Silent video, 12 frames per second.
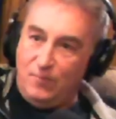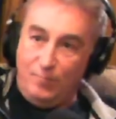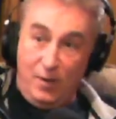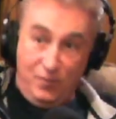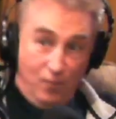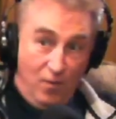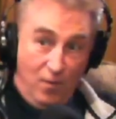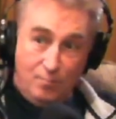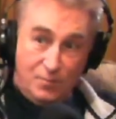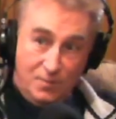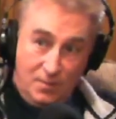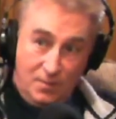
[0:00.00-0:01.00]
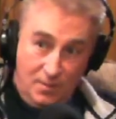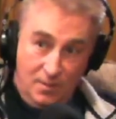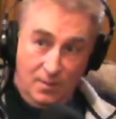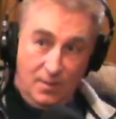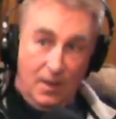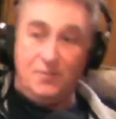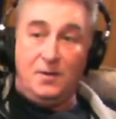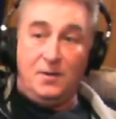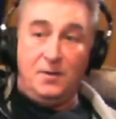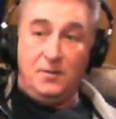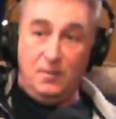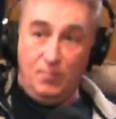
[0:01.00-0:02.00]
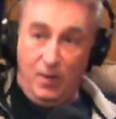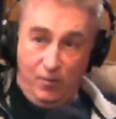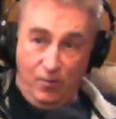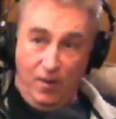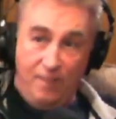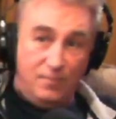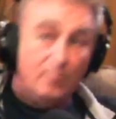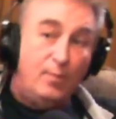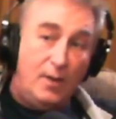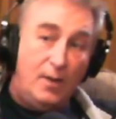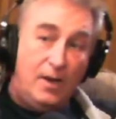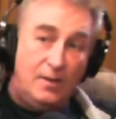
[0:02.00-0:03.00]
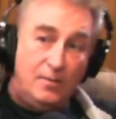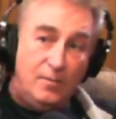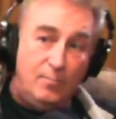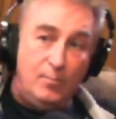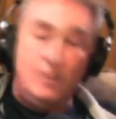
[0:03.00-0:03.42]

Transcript: drums as I did my craft of playing them.